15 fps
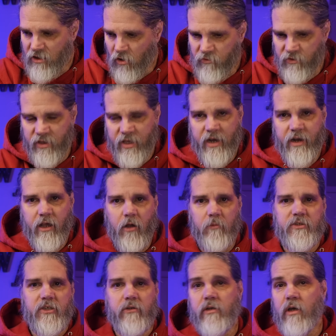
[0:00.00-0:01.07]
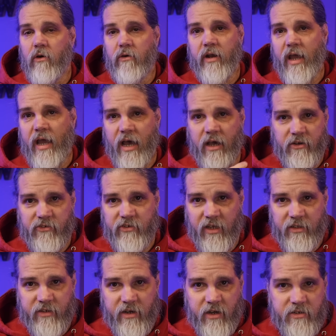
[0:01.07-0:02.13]
Hopefully that helped you knowing how to
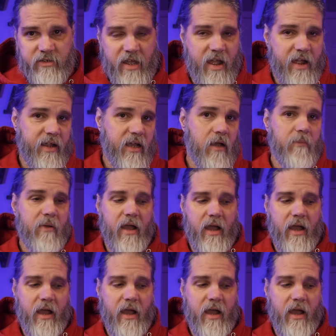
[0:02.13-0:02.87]
set the AirTag up,